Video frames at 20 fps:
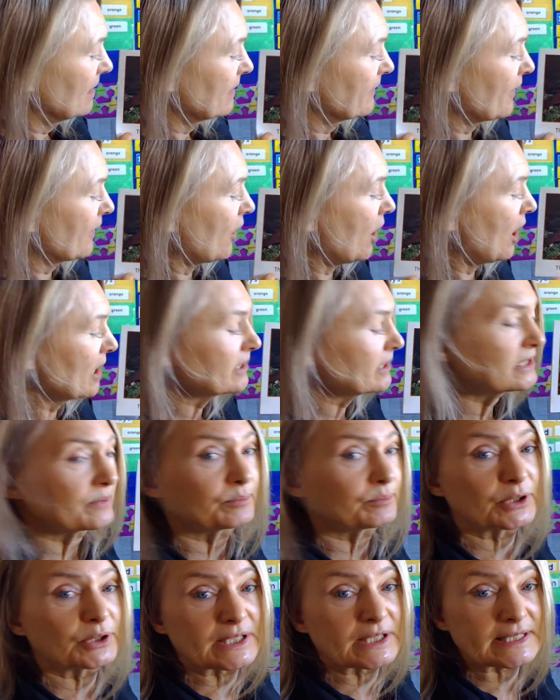The
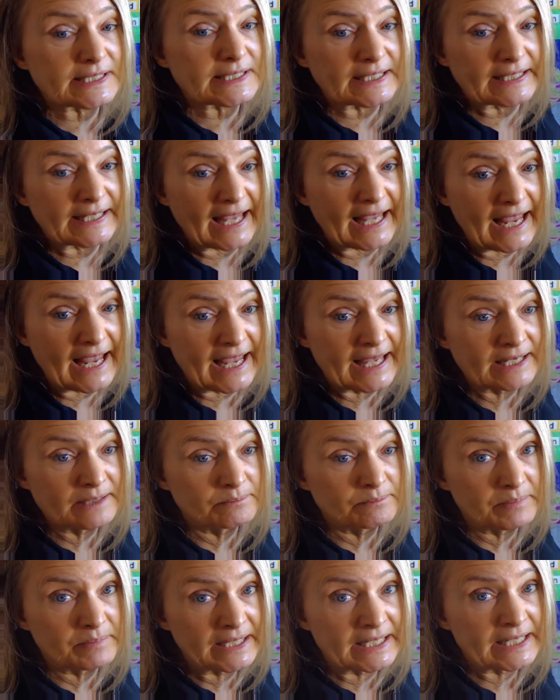octopus
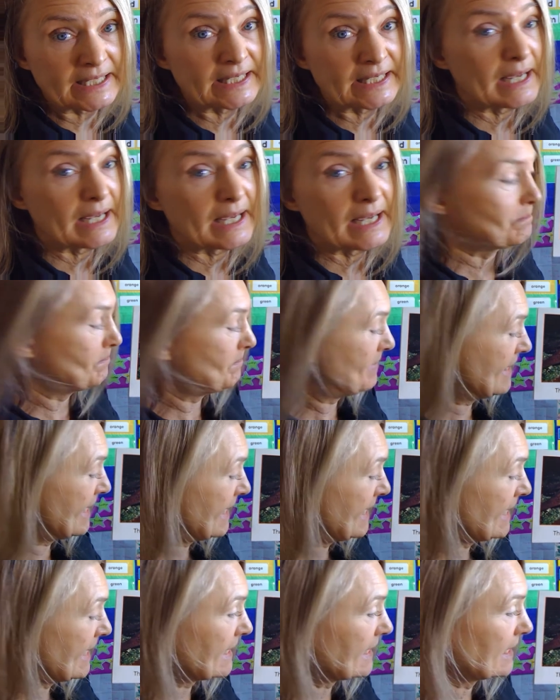can be
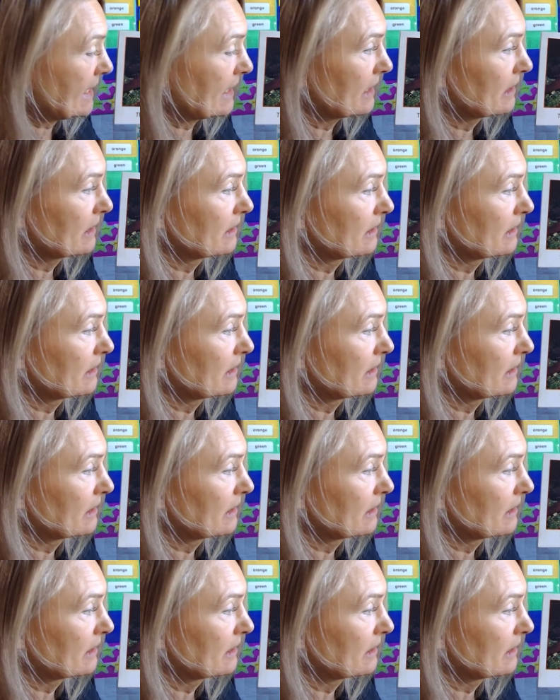big